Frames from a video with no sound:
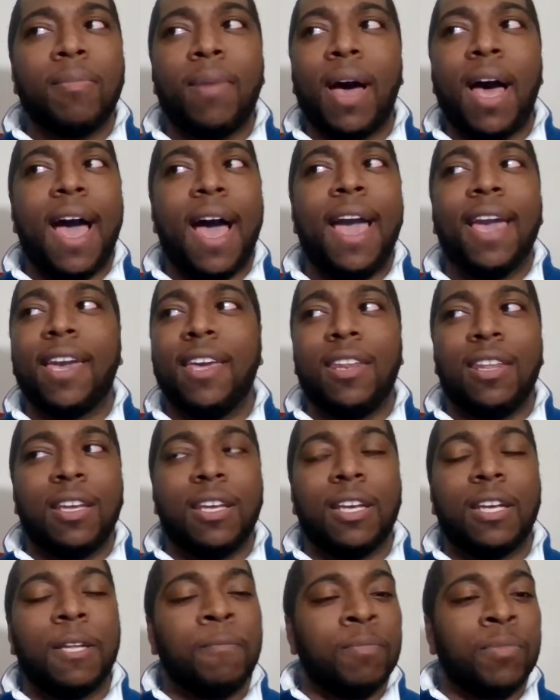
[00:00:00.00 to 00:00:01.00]
behind
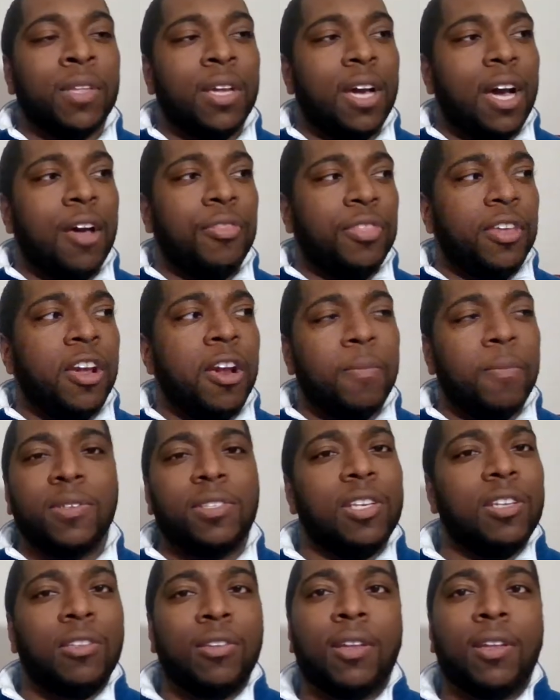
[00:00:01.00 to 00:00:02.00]
getting a
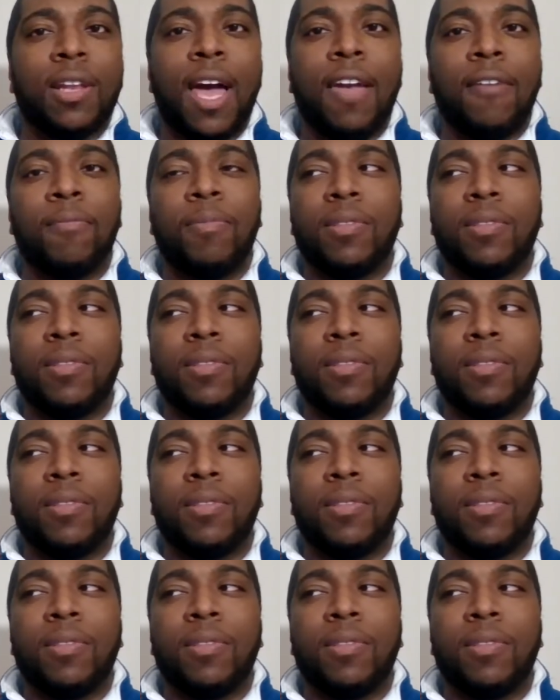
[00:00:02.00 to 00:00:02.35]
therapist in your life,